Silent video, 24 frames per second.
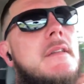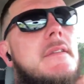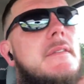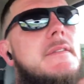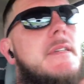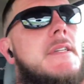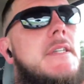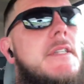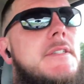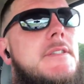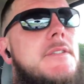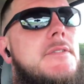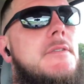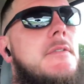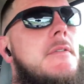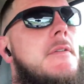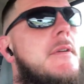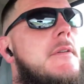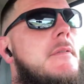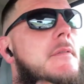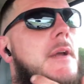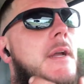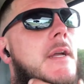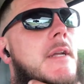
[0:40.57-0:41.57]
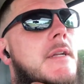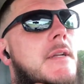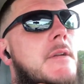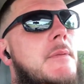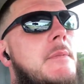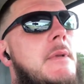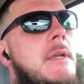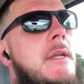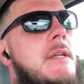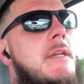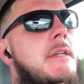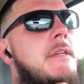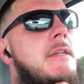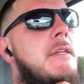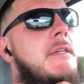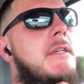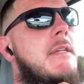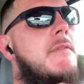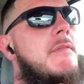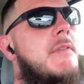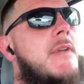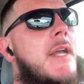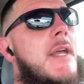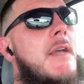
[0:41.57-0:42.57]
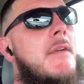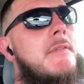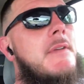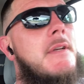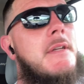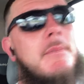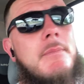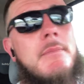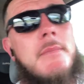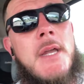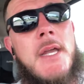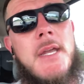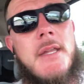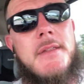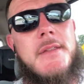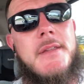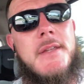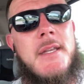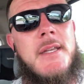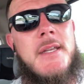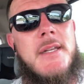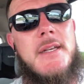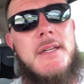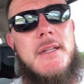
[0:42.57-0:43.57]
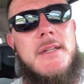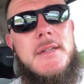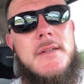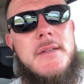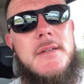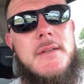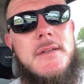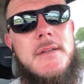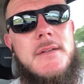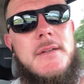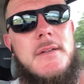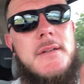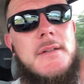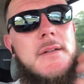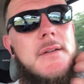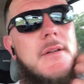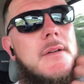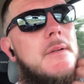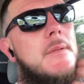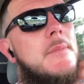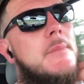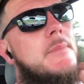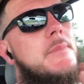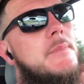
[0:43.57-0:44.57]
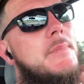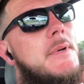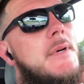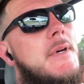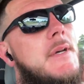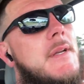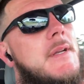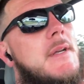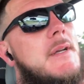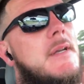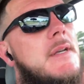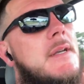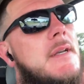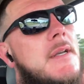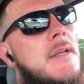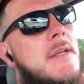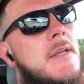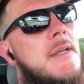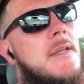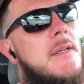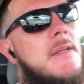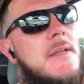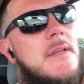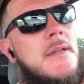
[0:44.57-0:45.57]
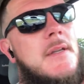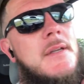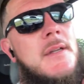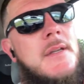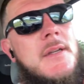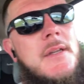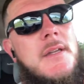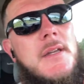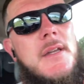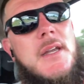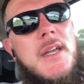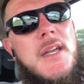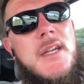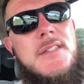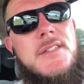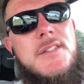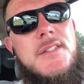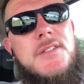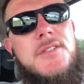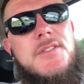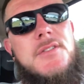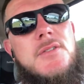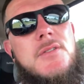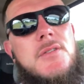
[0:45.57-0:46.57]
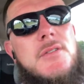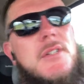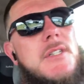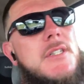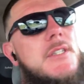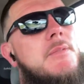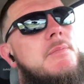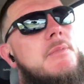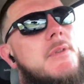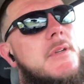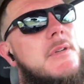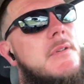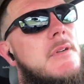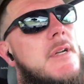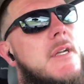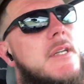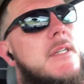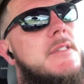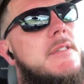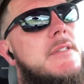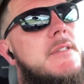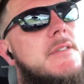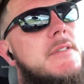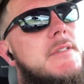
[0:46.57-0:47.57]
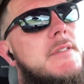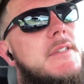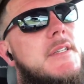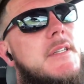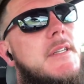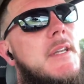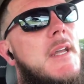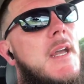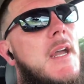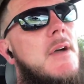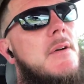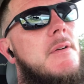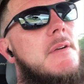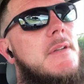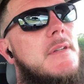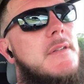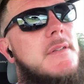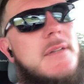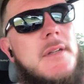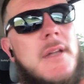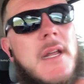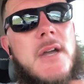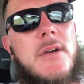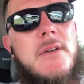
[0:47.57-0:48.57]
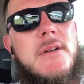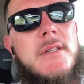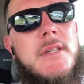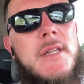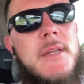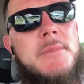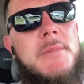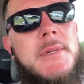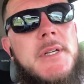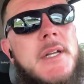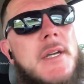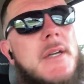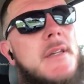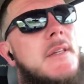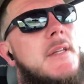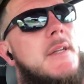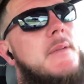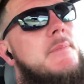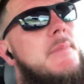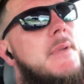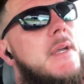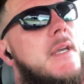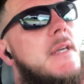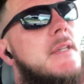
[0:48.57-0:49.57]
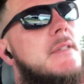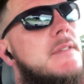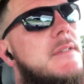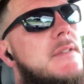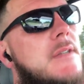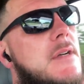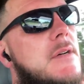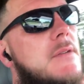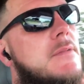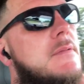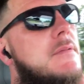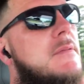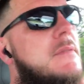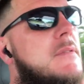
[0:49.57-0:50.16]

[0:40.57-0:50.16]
this story right here, man, it doesn't even have any meth in it. But as the stories progress, you'll see how it led me down that path. So